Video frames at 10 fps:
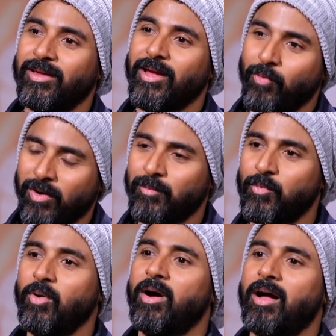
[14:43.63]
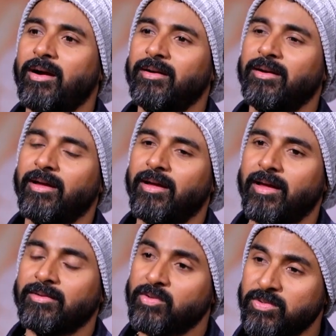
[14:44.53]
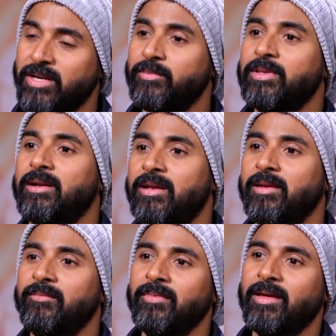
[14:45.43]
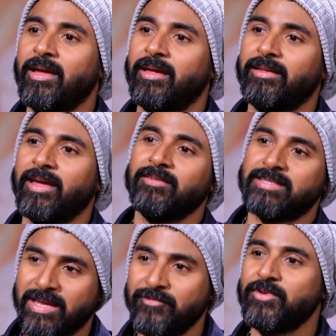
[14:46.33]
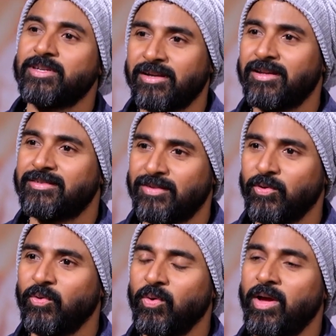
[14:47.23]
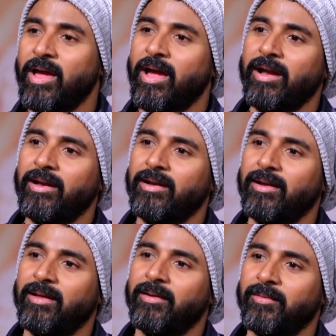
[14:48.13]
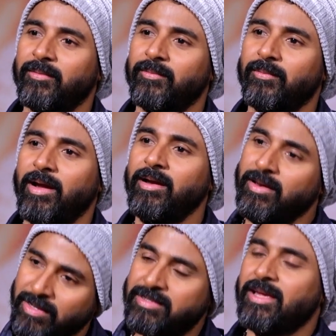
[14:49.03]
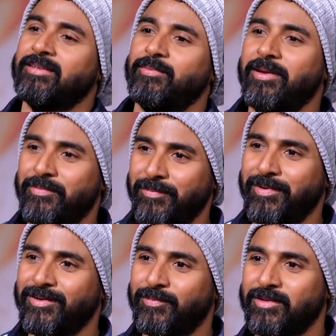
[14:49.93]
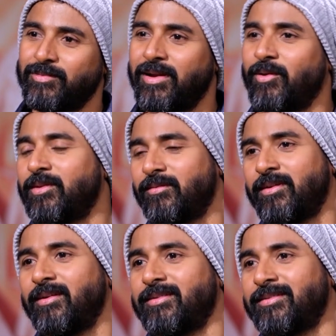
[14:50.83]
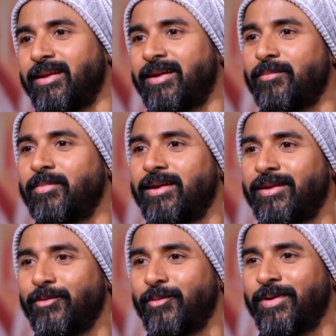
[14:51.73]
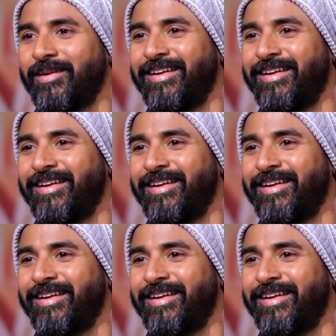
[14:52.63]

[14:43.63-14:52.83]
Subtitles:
Yeah, work more hard. Associate with the team. They have the same vision as you. And reach as many people as possible. Now the world is like completely open.